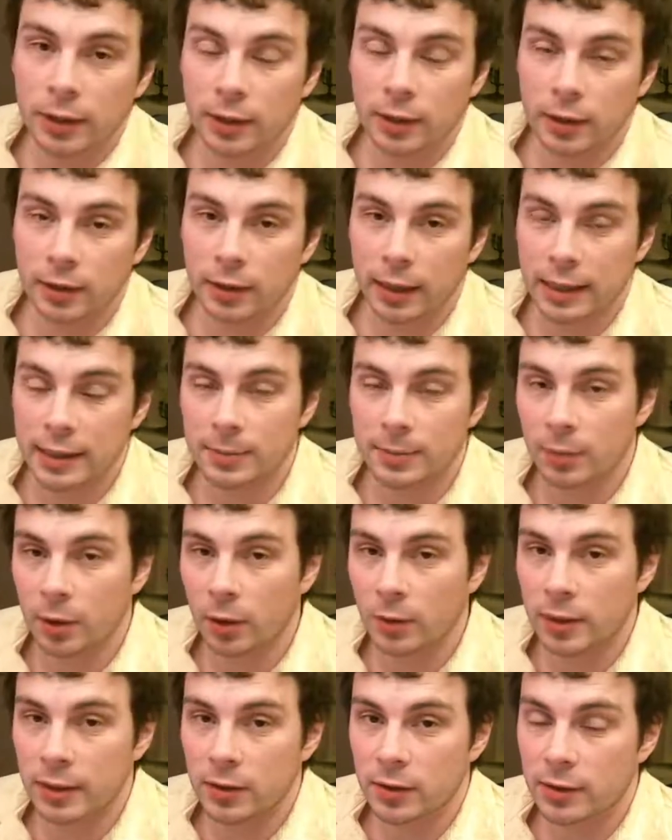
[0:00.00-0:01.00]

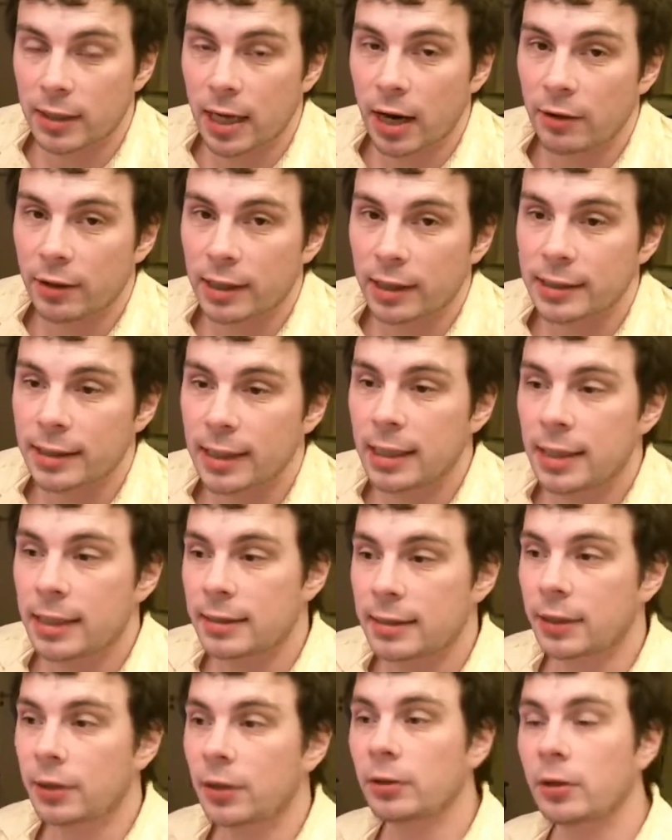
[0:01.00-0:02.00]
exploring those areas,
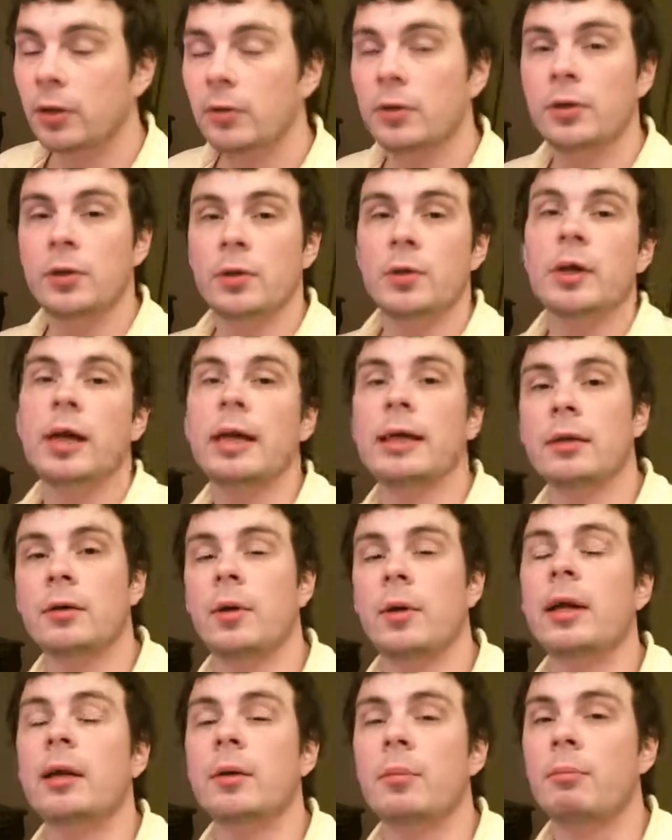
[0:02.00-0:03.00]
that not only you get a
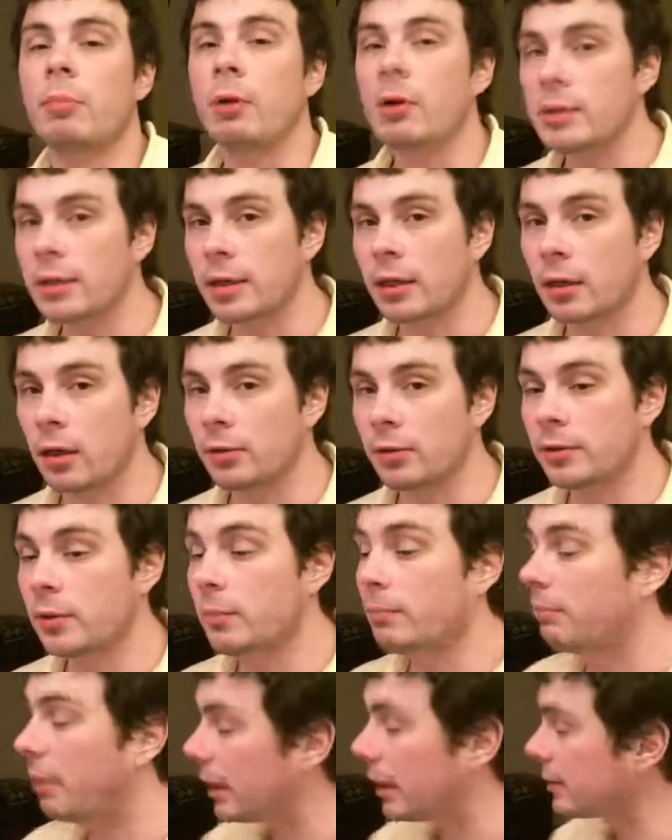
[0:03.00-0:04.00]
random boss encounter,
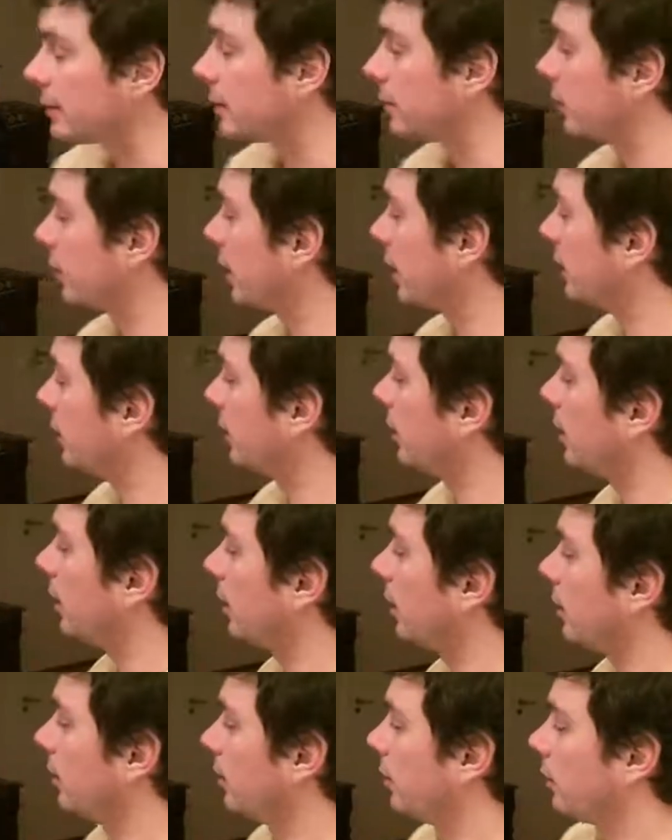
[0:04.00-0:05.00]
but that you get a
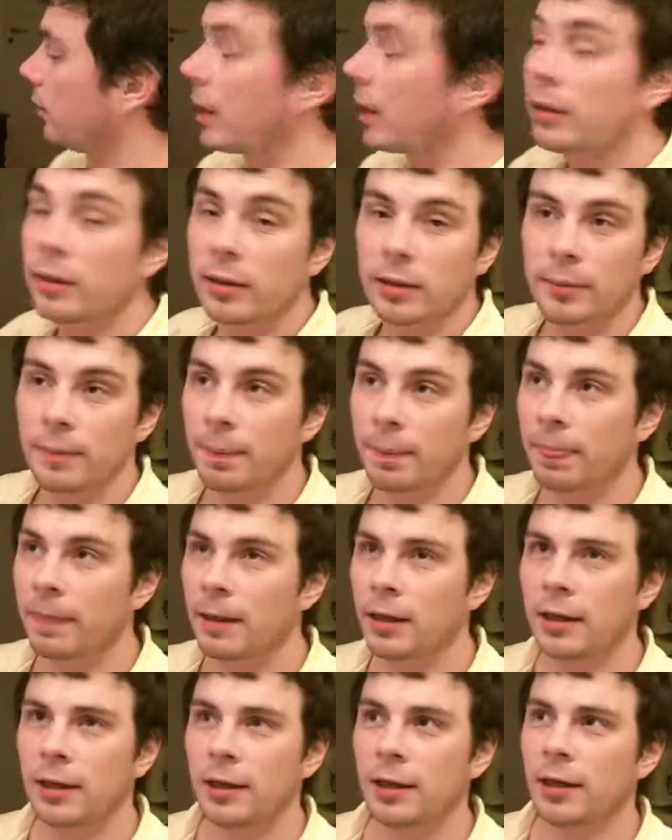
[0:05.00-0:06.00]
random
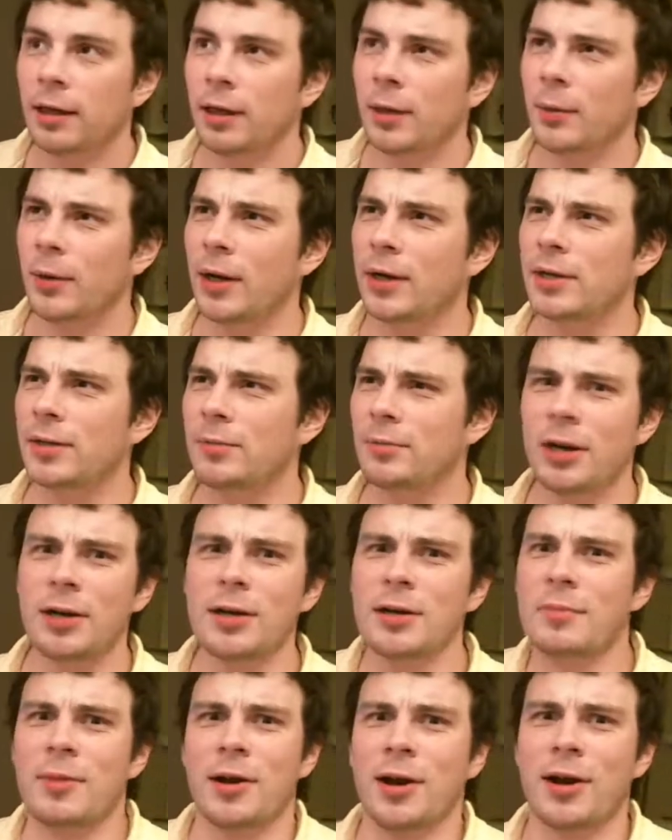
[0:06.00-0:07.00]

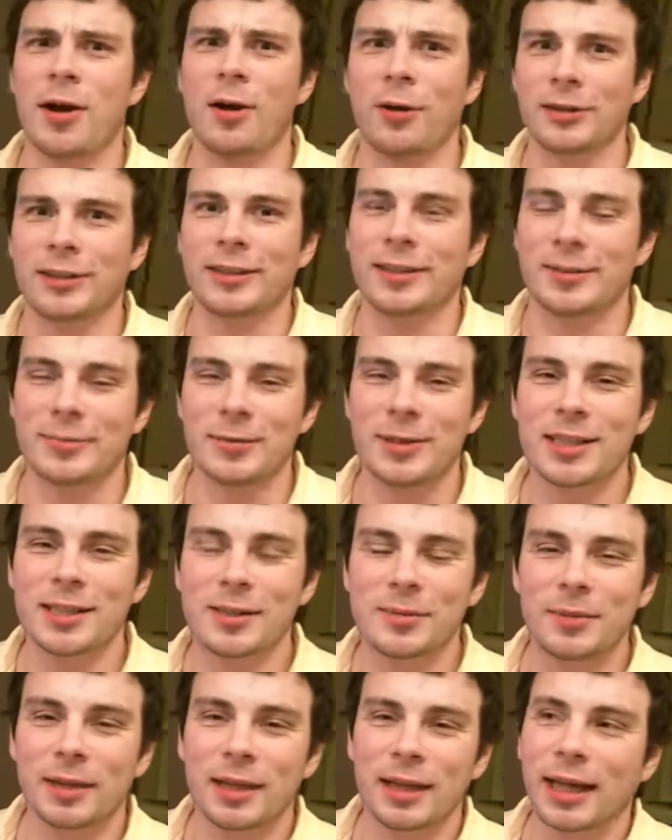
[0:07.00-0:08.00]
encounter, which
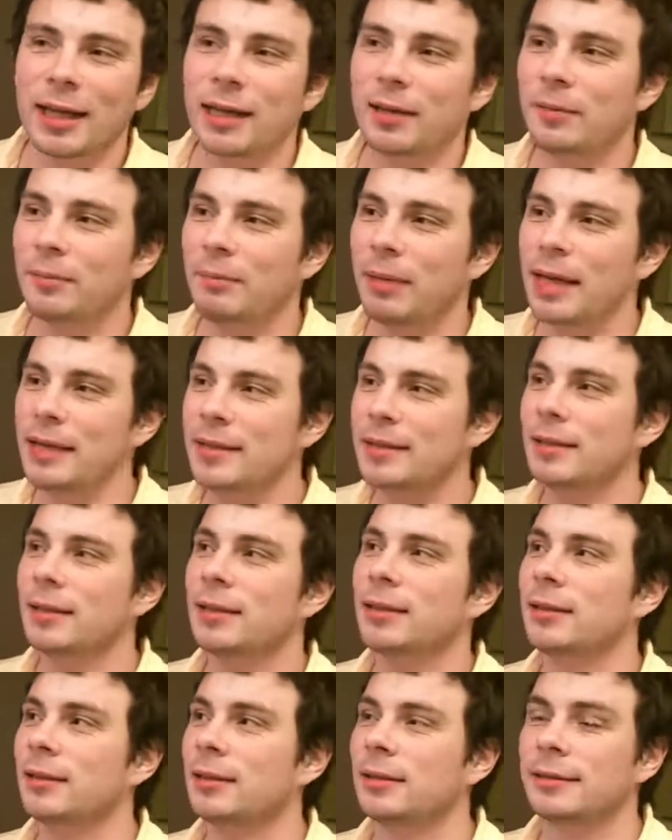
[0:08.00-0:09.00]
is like a
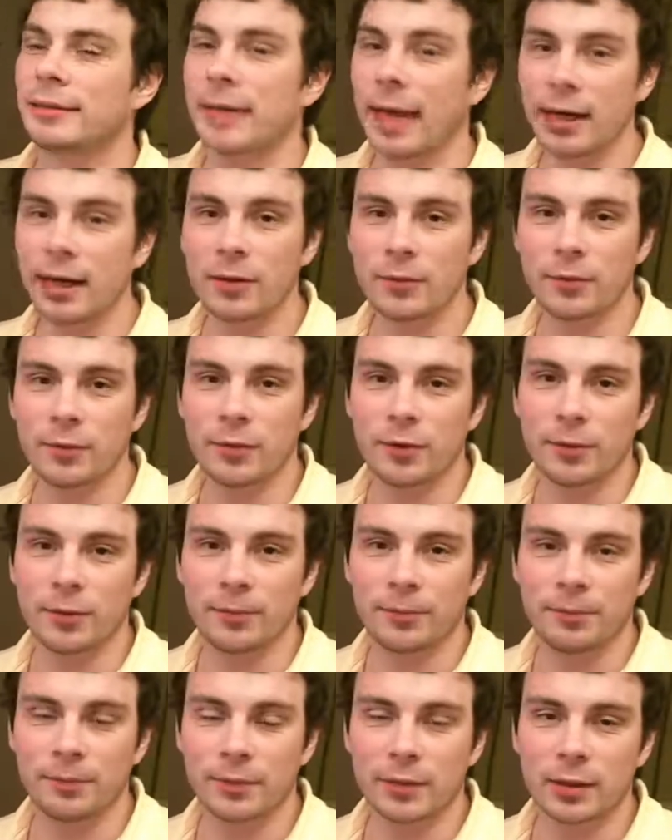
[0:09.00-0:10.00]
basic deck
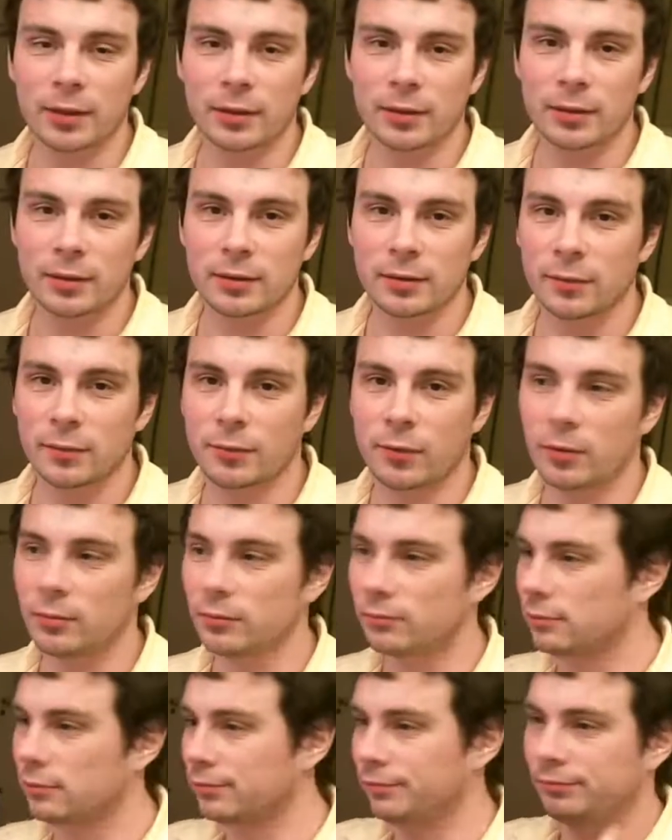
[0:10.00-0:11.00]

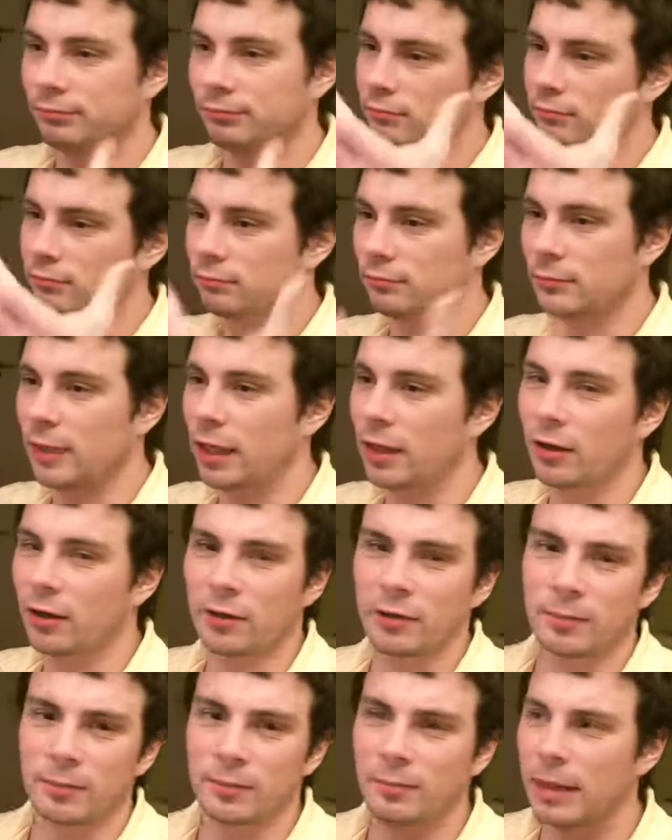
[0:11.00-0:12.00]
from I
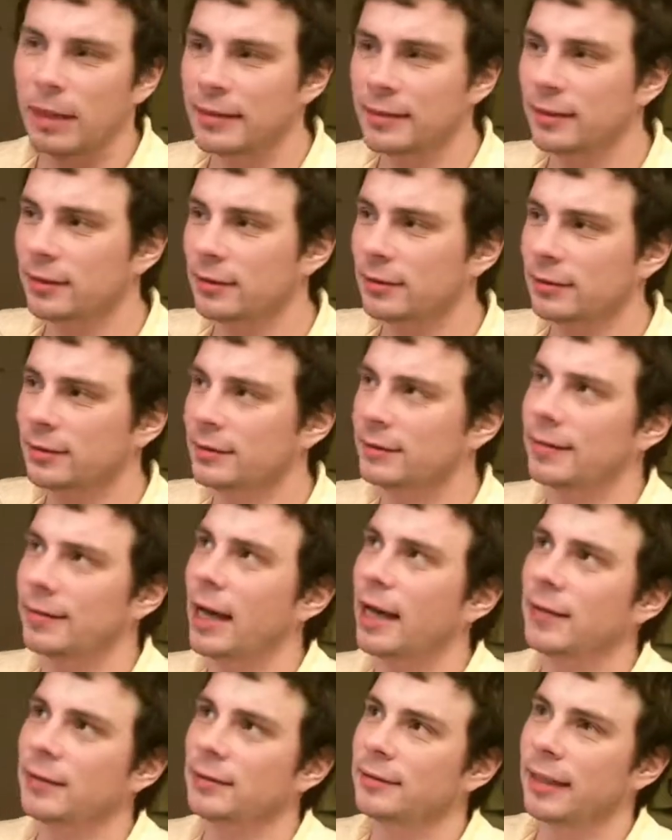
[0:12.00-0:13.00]
don't know, basic
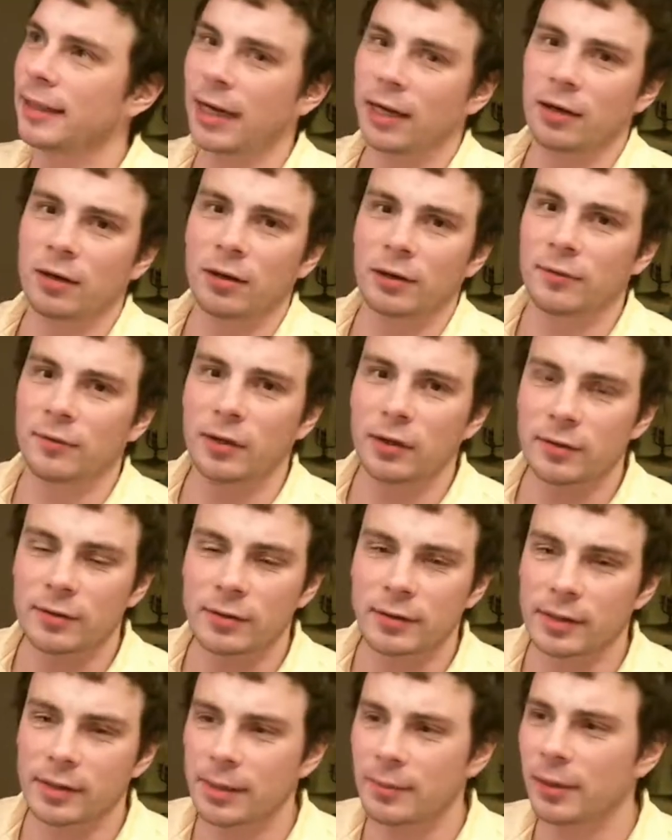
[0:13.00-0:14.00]
style deck. I don't even know,
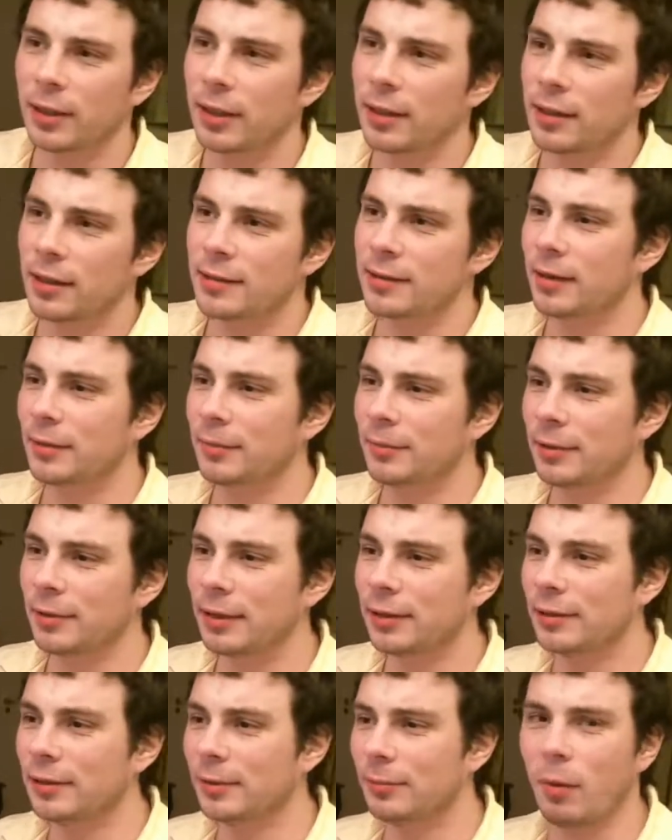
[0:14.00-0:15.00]
so some
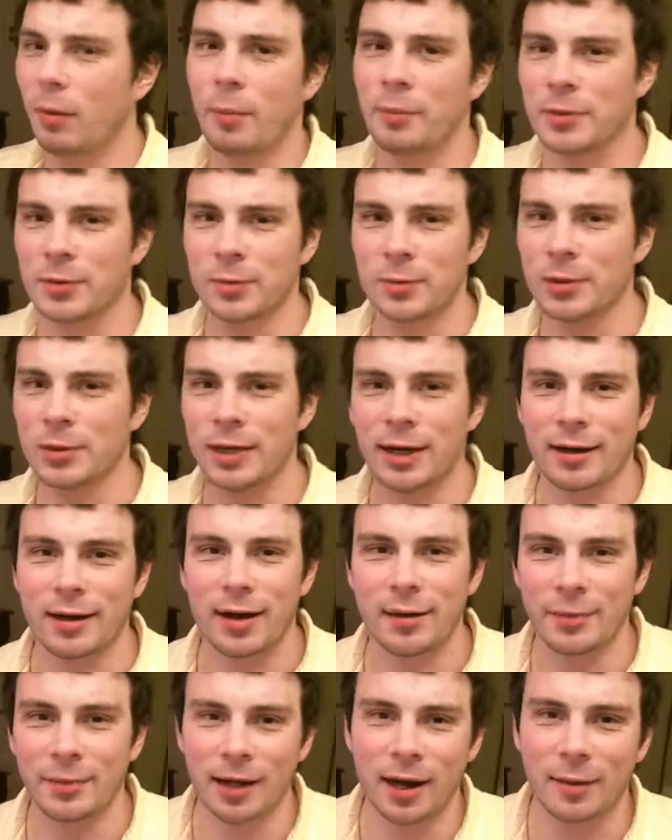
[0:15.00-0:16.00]
little mobs which are
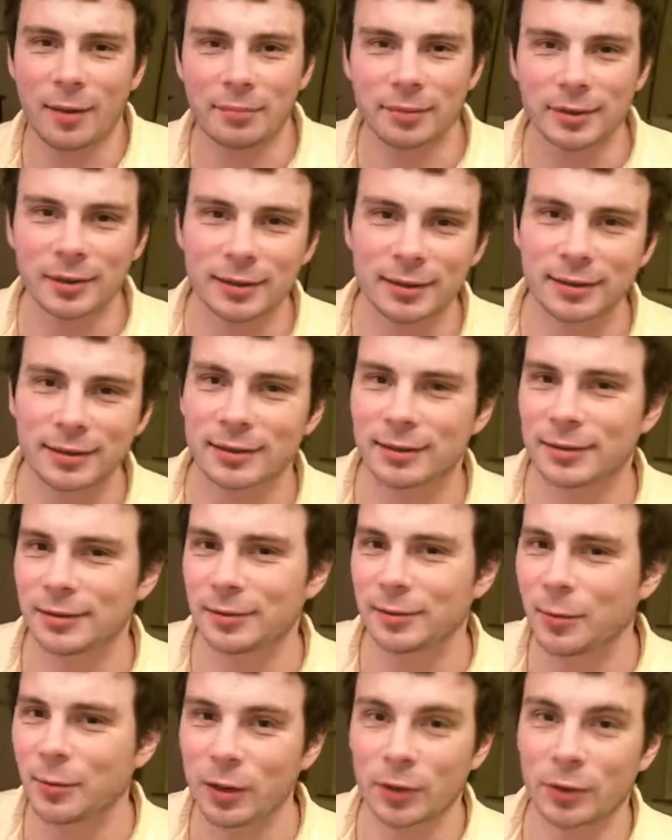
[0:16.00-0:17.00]
coming up and
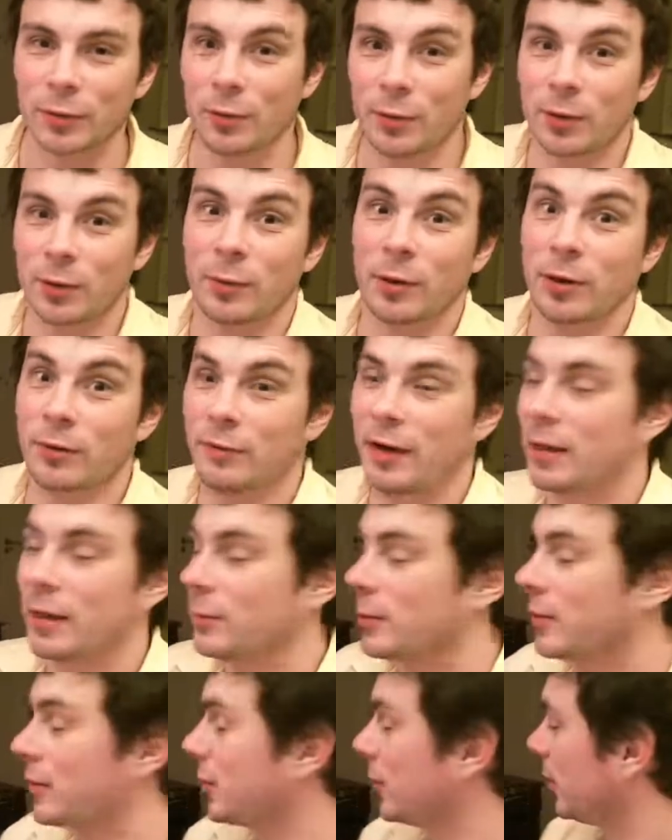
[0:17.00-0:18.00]
want to
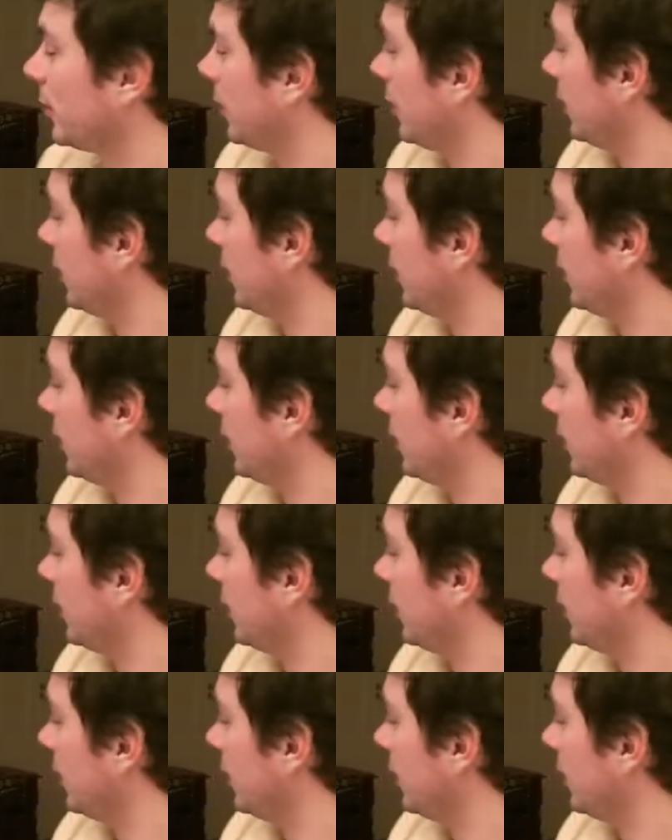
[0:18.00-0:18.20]
fight with you.